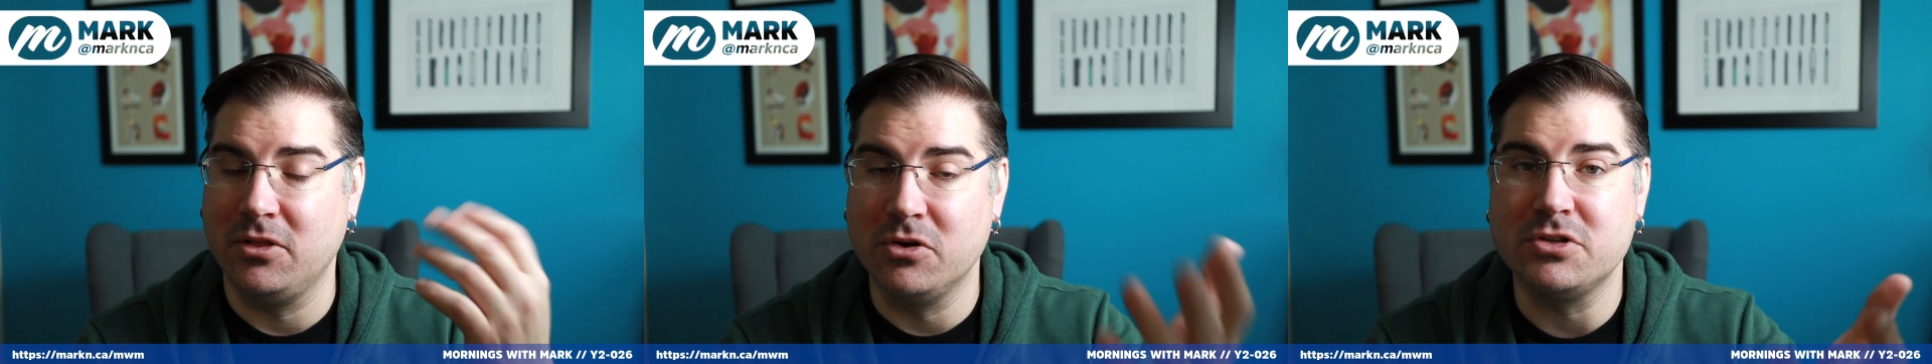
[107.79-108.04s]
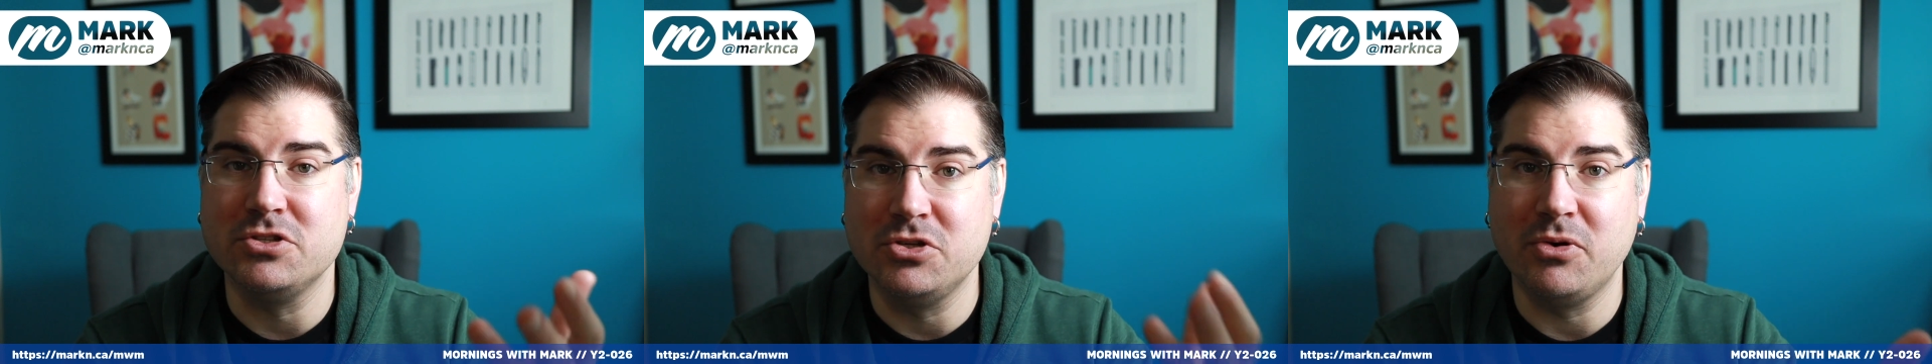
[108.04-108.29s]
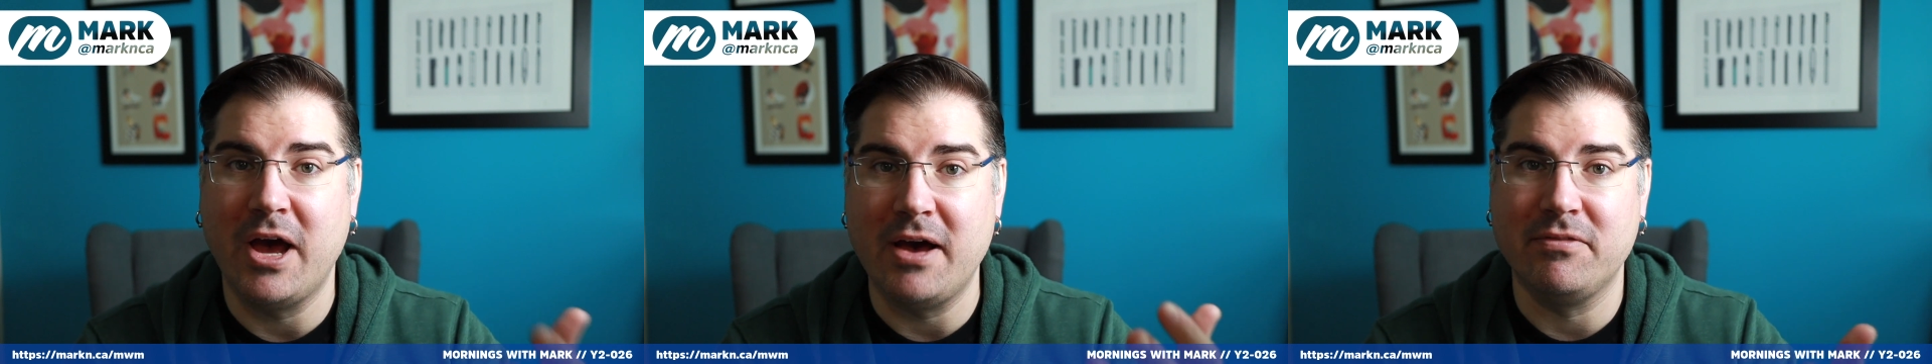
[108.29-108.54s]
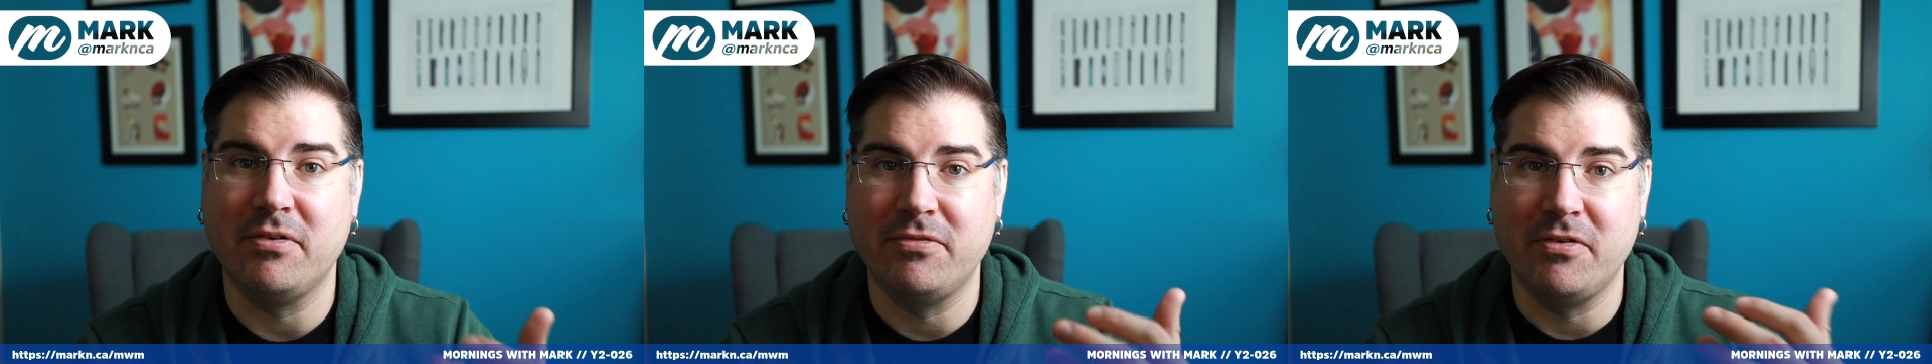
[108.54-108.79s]
looks to
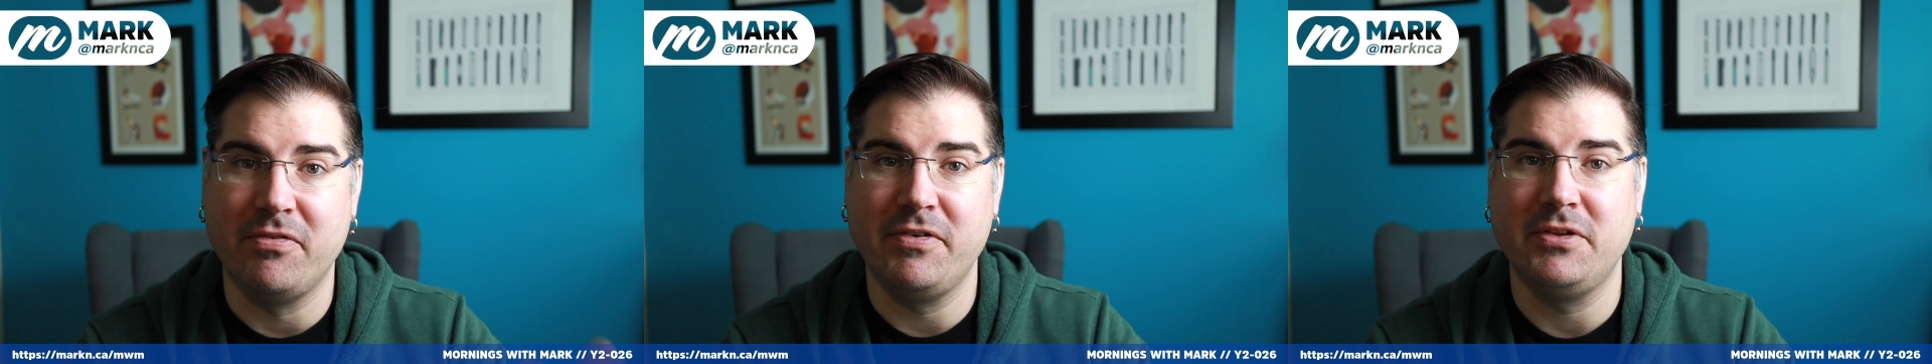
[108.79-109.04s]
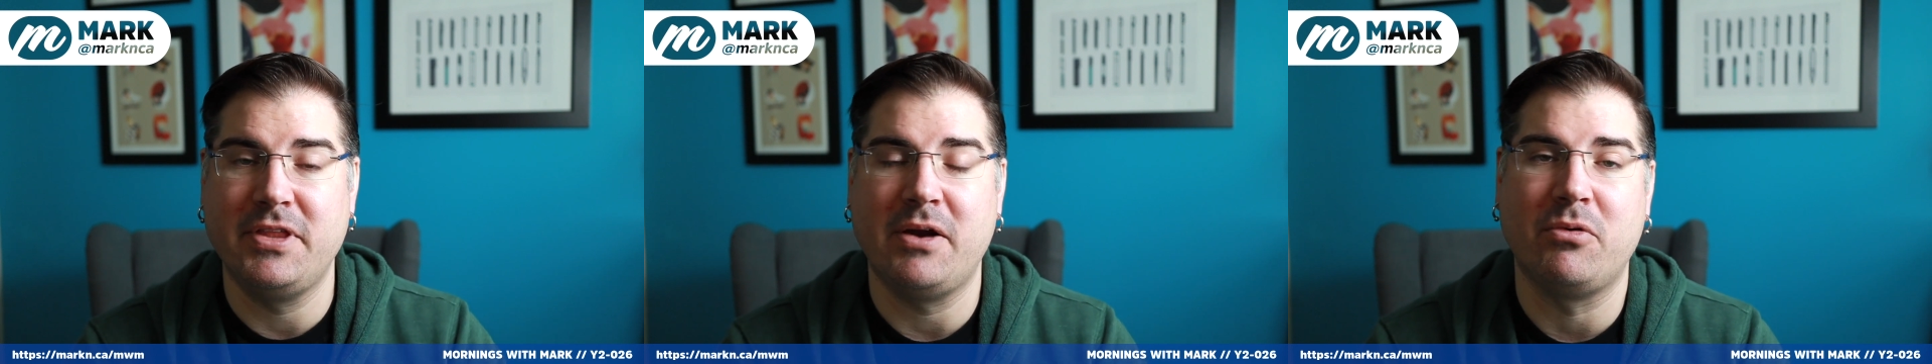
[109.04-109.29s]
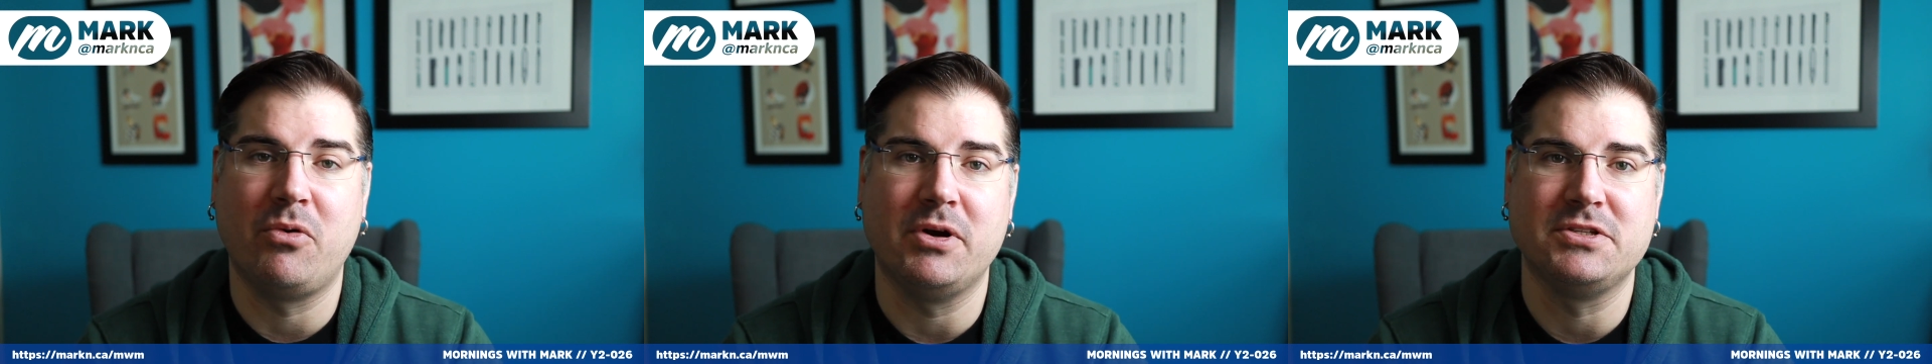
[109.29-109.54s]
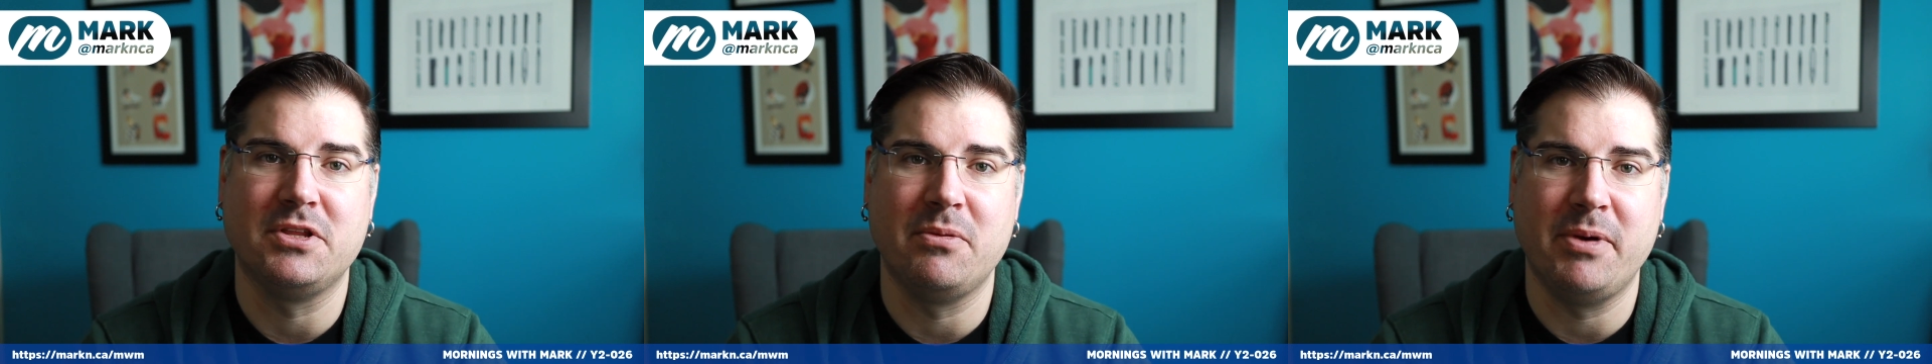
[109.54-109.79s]
have fulfilled that
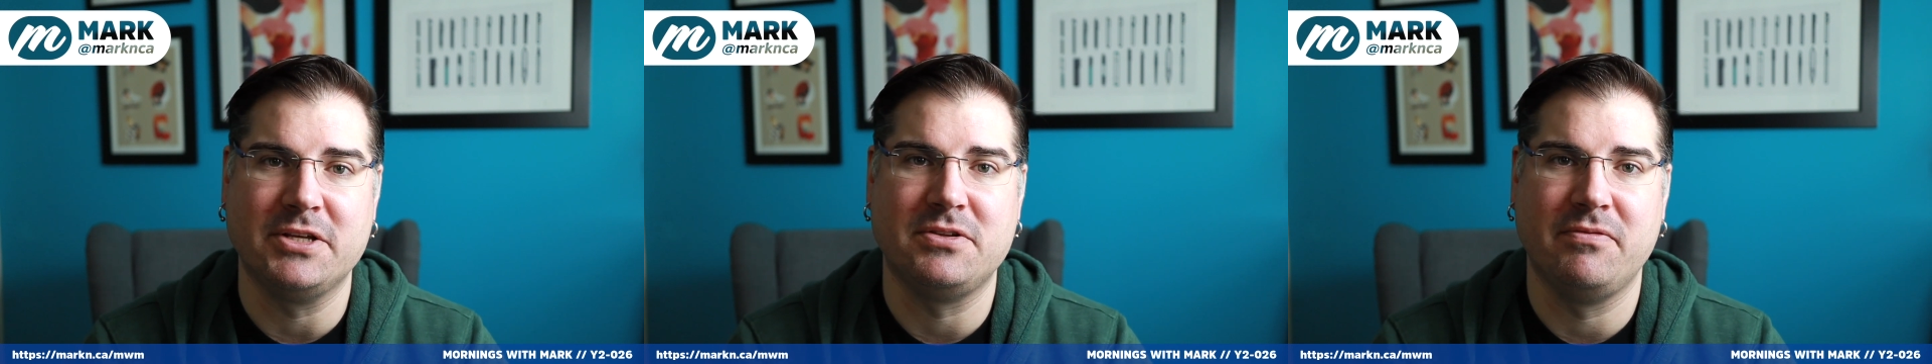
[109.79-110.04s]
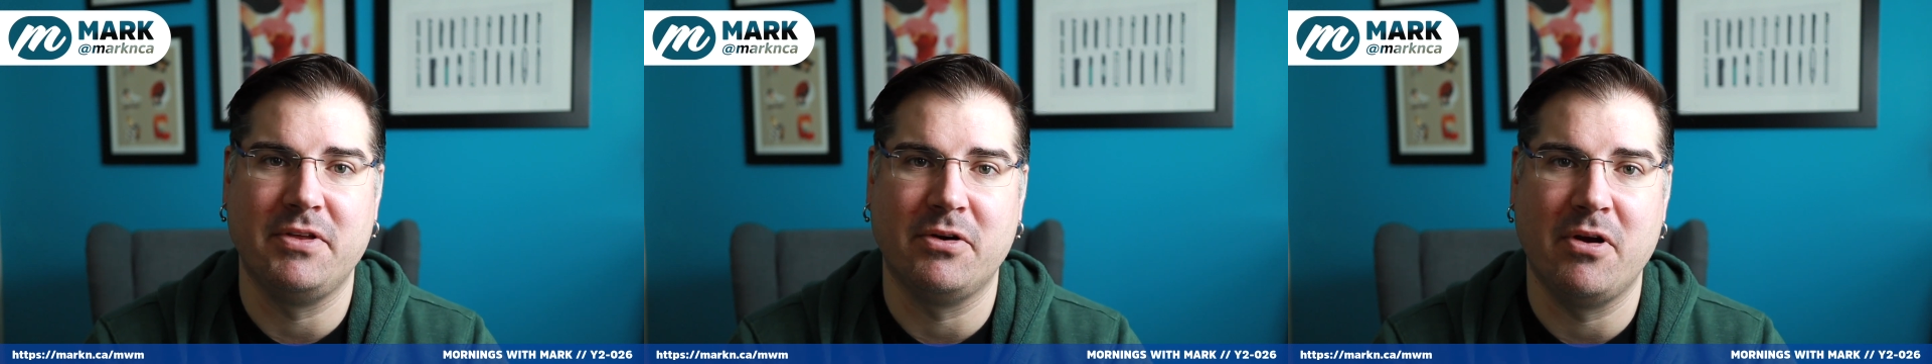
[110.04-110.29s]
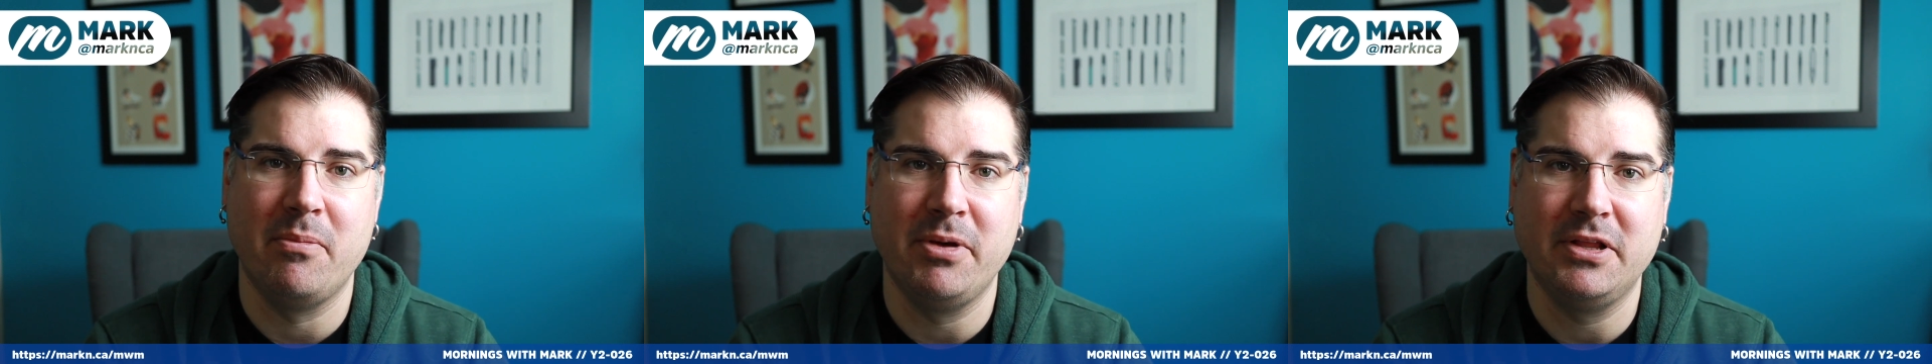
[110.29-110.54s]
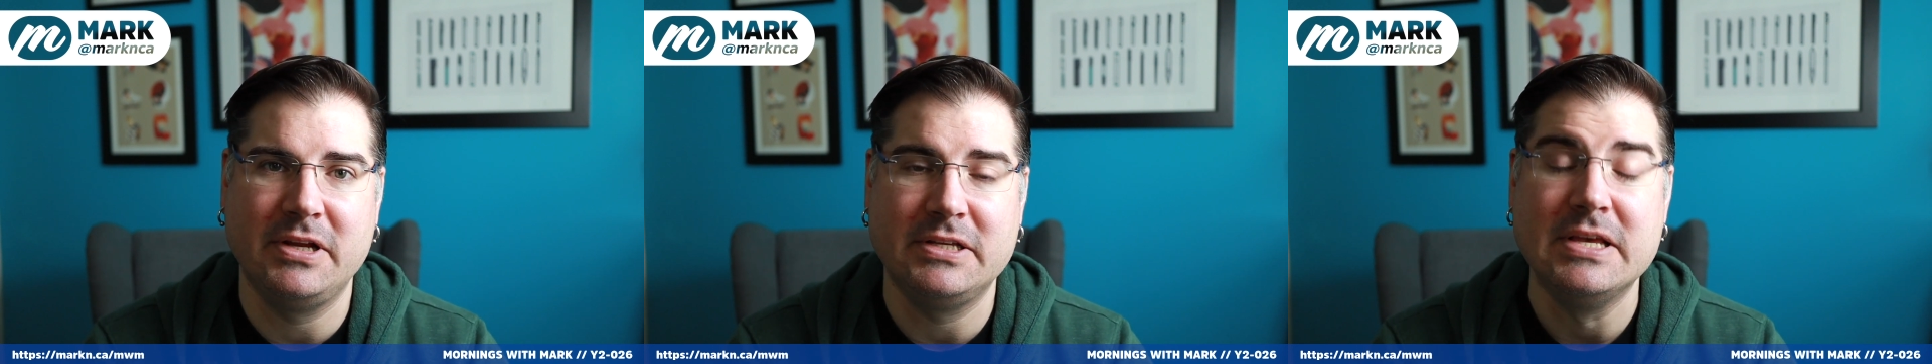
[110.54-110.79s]
request to the best of their abilities,